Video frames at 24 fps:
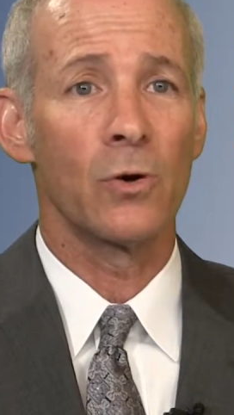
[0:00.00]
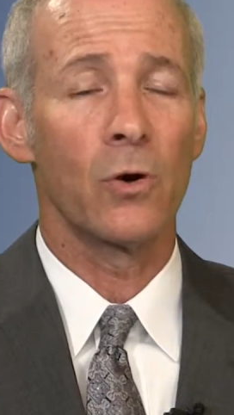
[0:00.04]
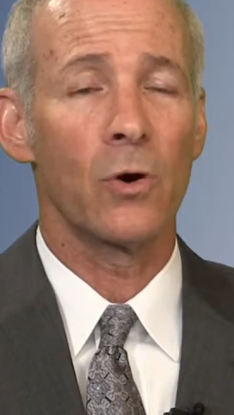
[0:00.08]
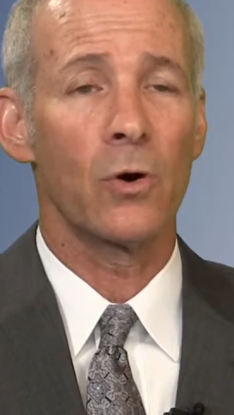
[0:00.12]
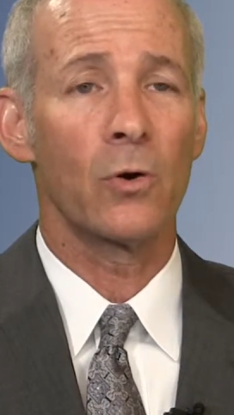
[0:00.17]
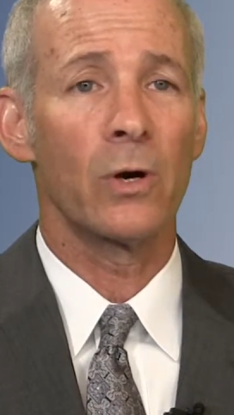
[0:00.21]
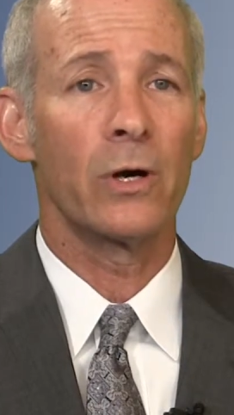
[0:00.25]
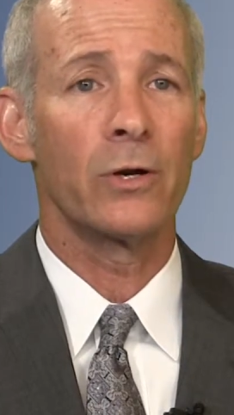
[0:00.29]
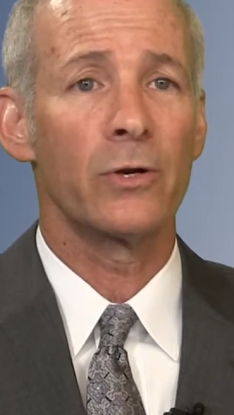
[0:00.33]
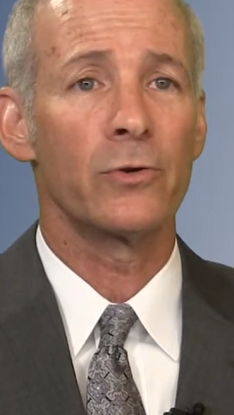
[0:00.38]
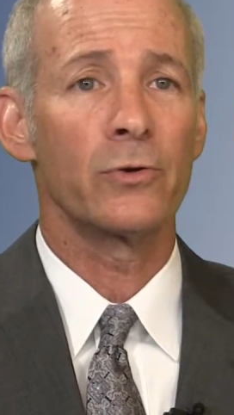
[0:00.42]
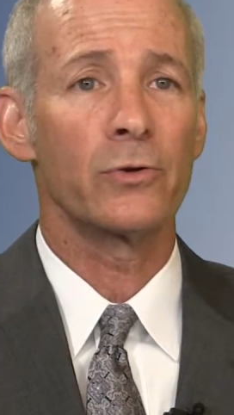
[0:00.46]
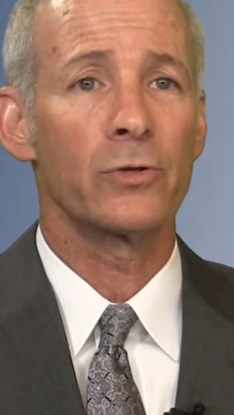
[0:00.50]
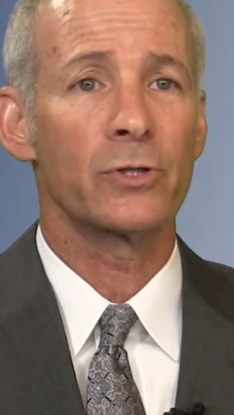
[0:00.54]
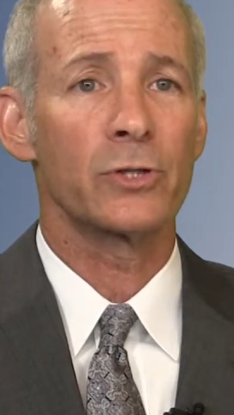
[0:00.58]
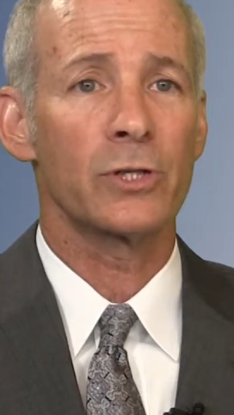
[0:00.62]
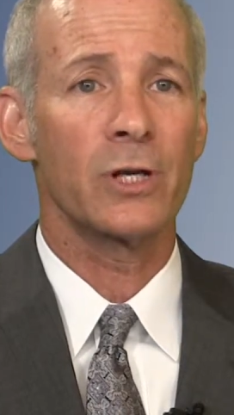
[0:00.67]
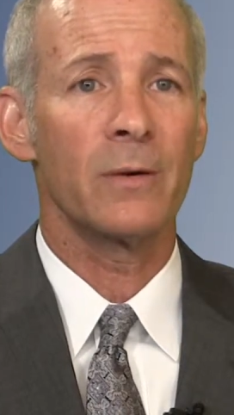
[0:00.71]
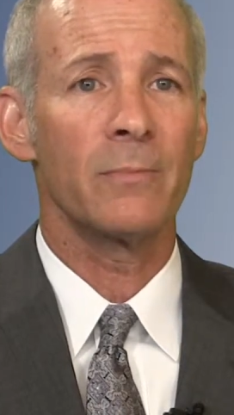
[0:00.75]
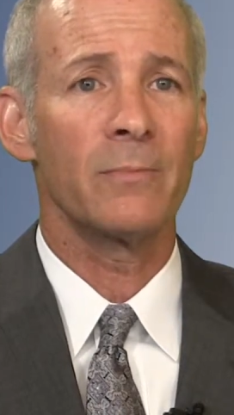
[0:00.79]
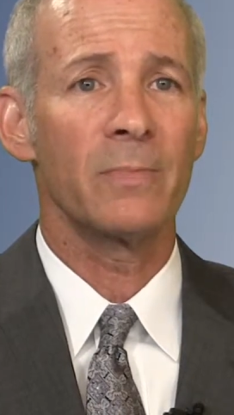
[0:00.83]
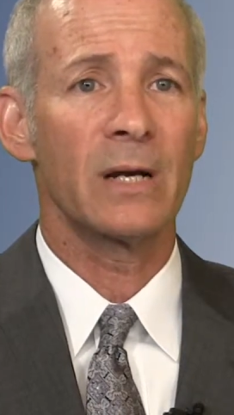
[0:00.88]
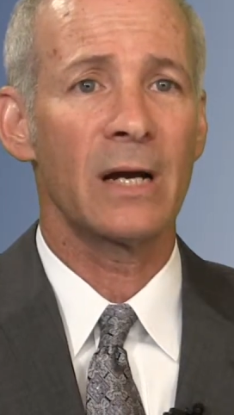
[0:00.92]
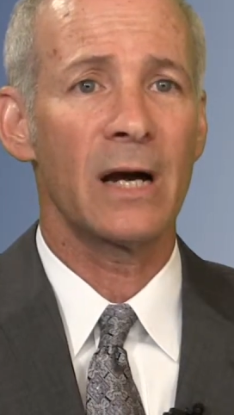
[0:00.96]
or under
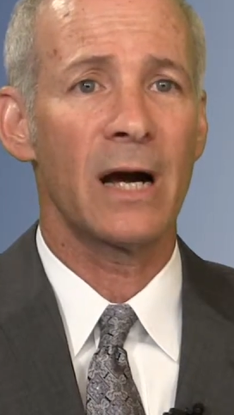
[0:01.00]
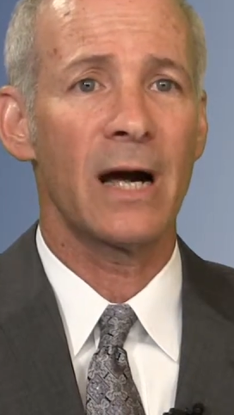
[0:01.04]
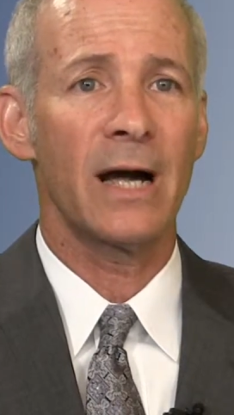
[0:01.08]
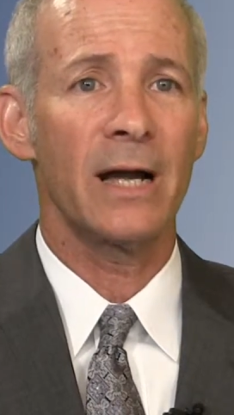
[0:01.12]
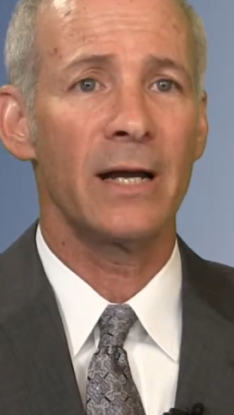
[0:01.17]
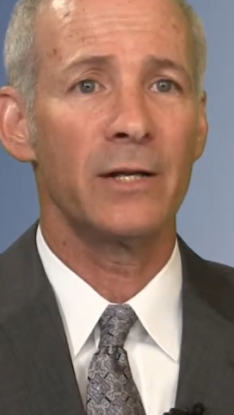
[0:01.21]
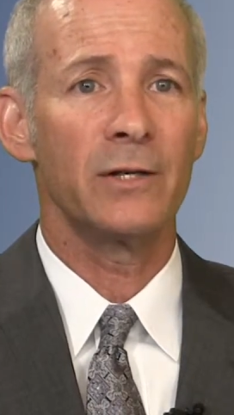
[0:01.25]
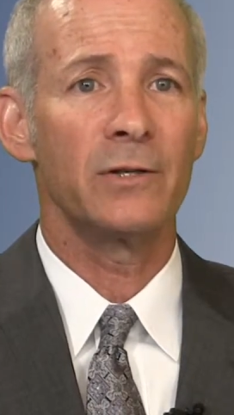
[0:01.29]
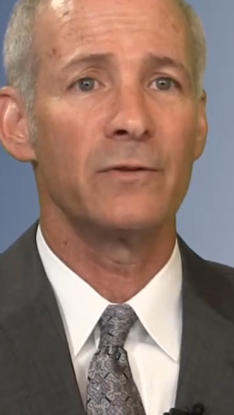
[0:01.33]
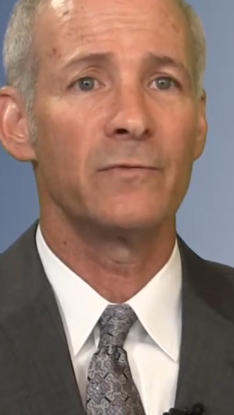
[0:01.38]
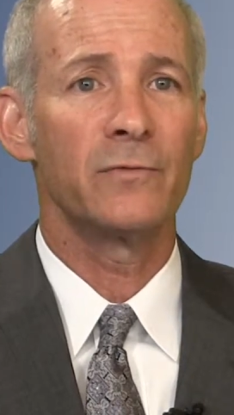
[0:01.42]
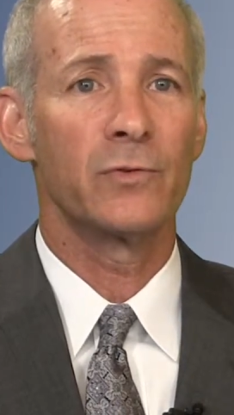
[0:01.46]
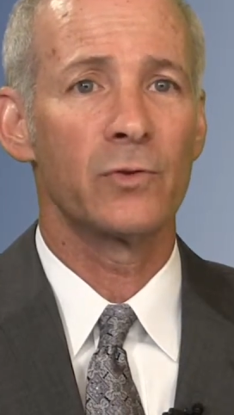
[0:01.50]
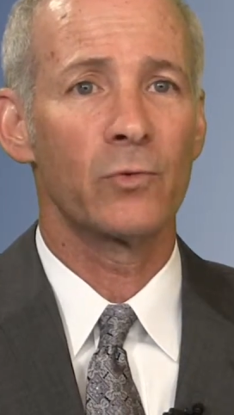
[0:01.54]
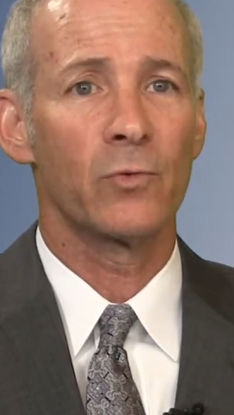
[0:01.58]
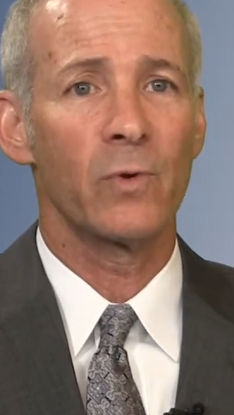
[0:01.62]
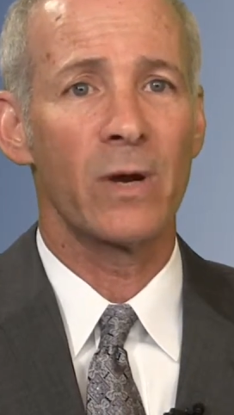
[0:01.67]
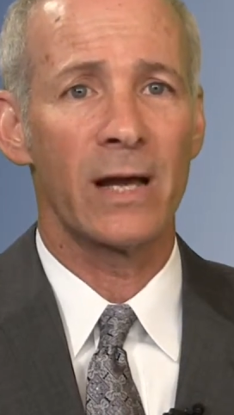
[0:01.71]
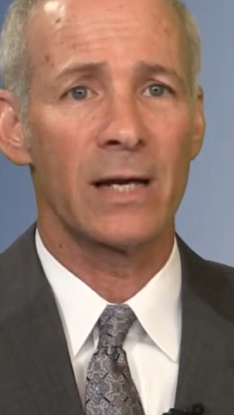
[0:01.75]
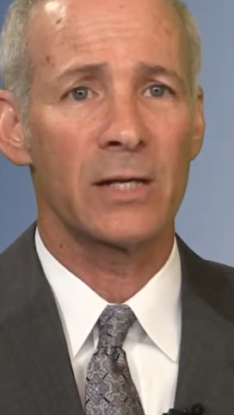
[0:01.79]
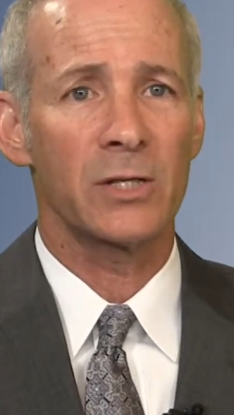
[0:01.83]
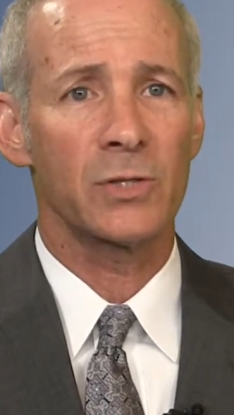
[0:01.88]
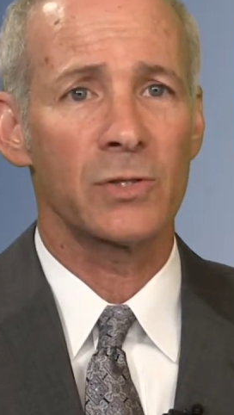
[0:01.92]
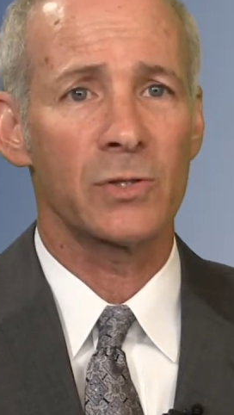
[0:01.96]
some kind of
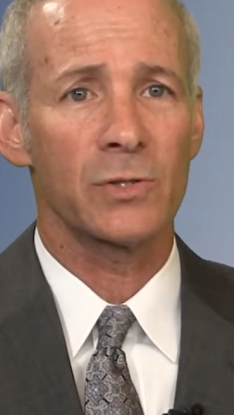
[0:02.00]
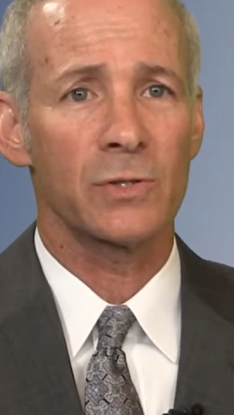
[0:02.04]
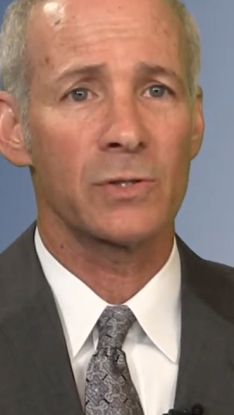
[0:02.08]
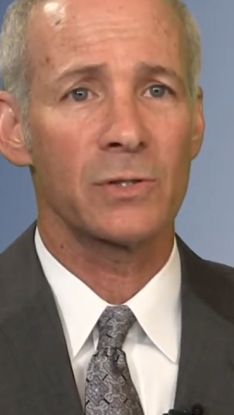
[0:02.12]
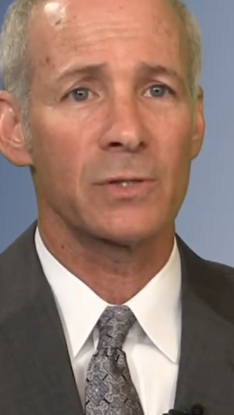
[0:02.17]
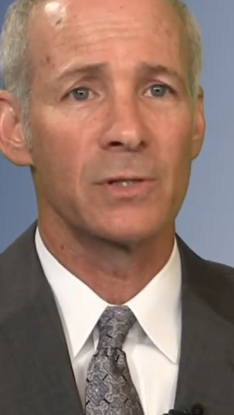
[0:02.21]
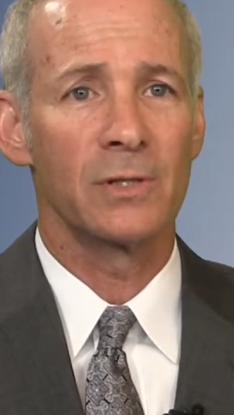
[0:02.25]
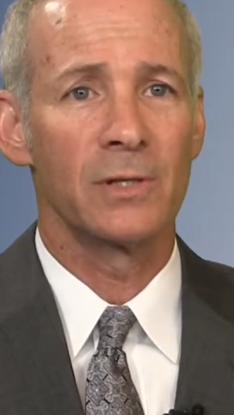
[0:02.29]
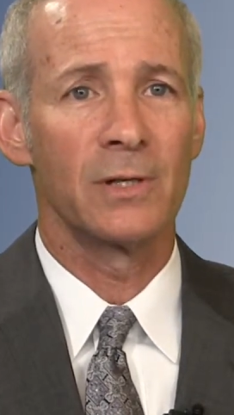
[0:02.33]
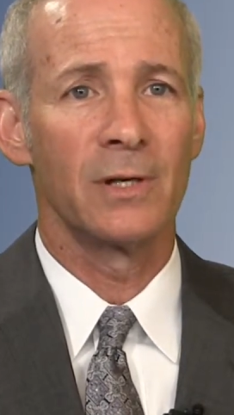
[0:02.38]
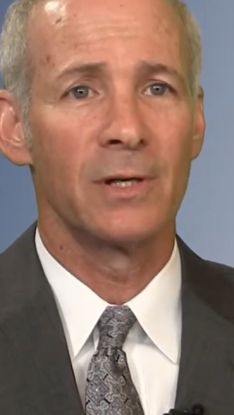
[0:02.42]
duress.